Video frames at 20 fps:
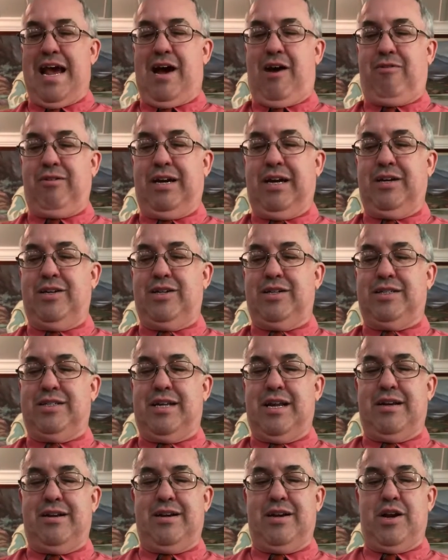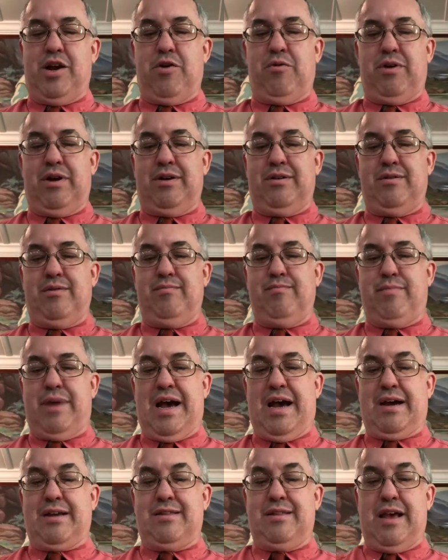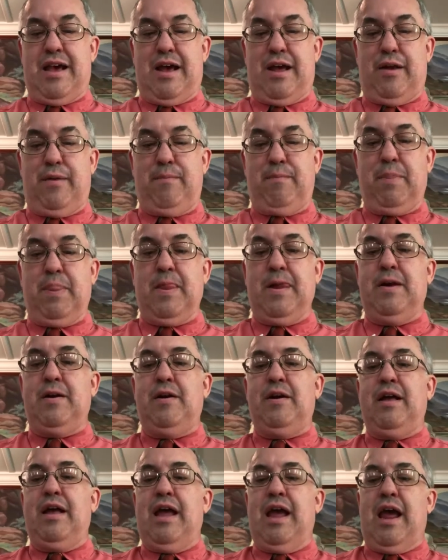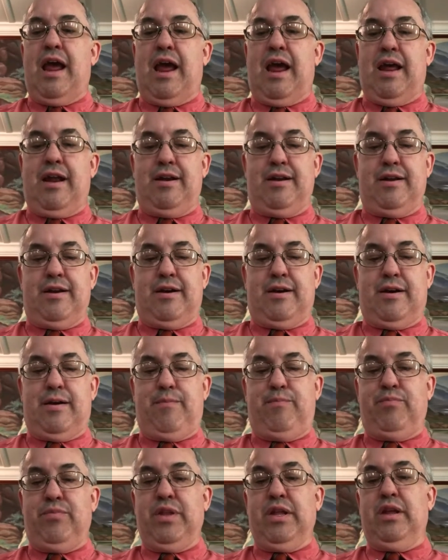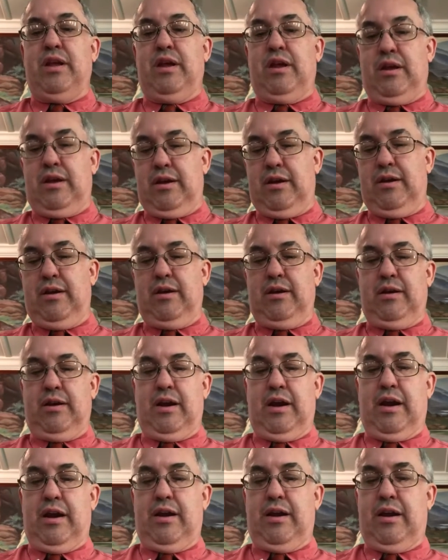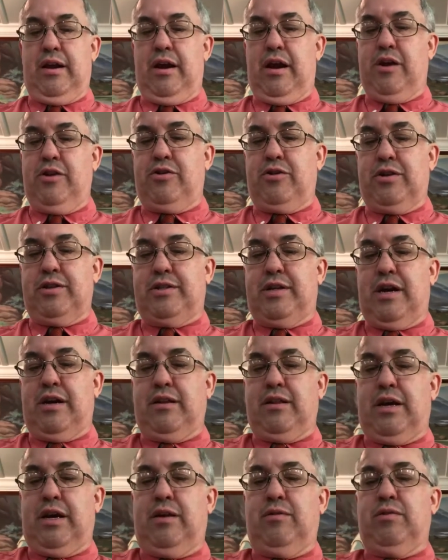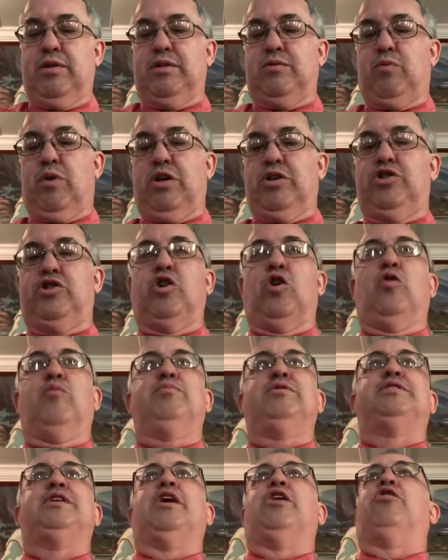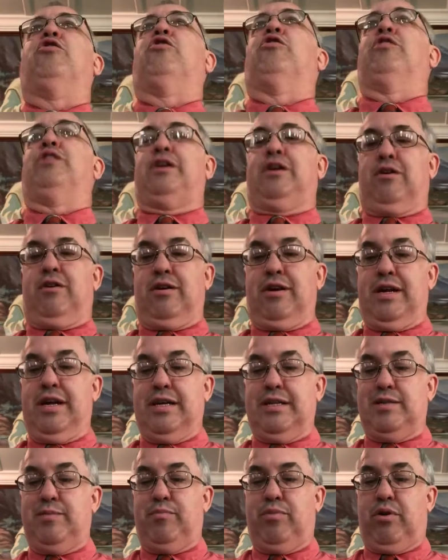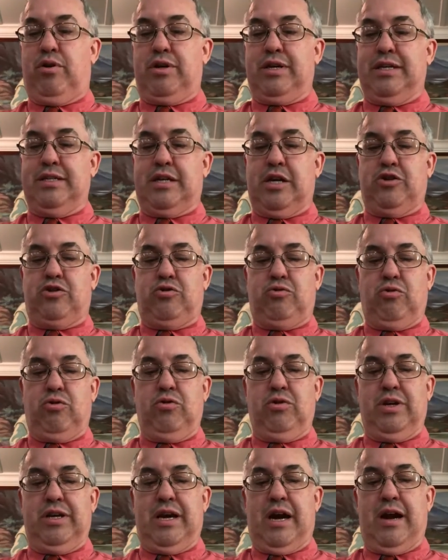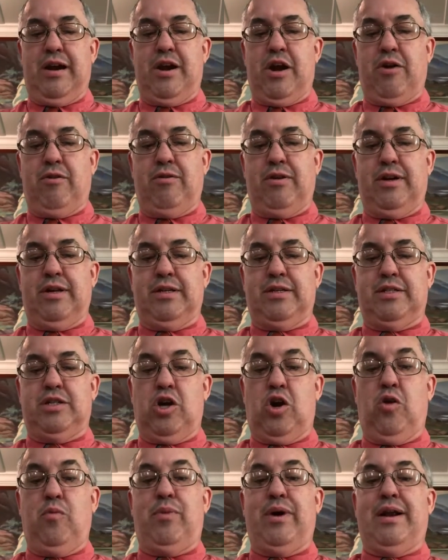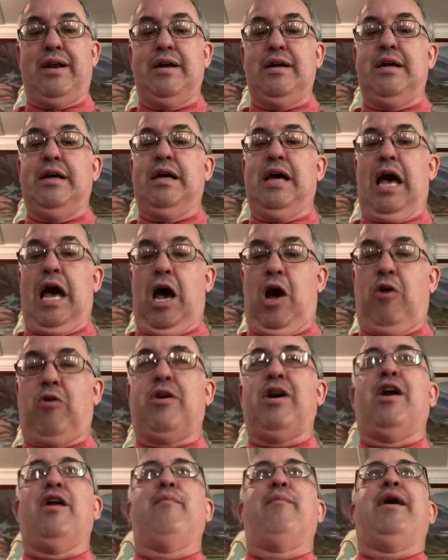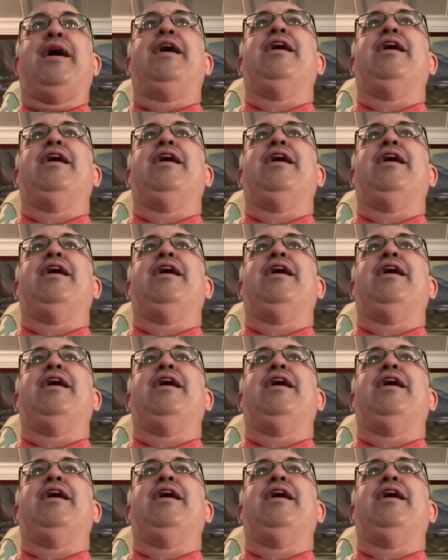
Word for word: now. He just didn't know it back then. And uh, it interestingly was what Job said earlier in his book. He said, Truly I know it is so, but how can a